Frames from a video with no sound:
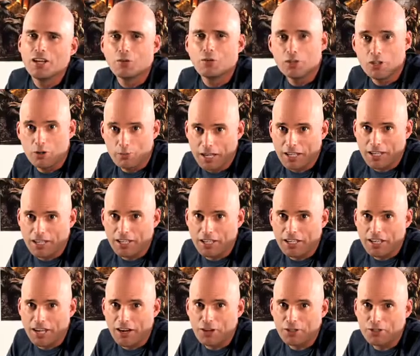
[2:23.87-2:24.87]
When you're making a
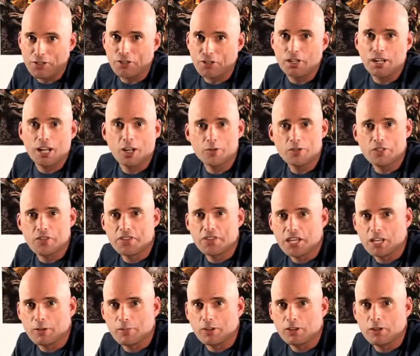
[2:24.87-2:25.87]
character, it helps to
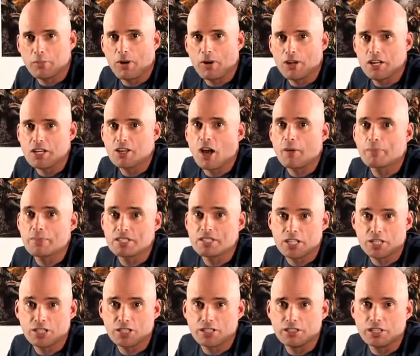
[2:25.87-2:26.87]
think about the party
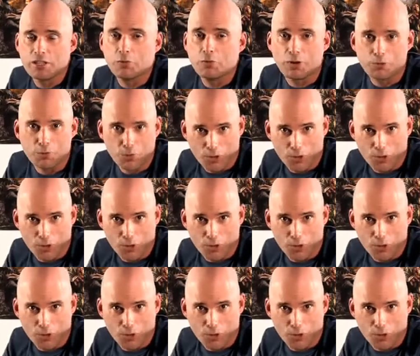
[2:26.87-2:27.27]
composition and what